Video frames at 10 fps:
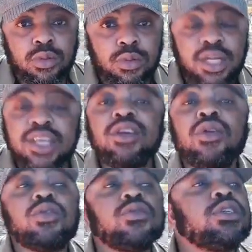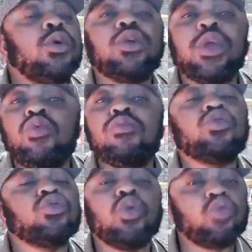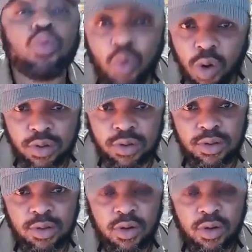They did not say, okay, we must go to war.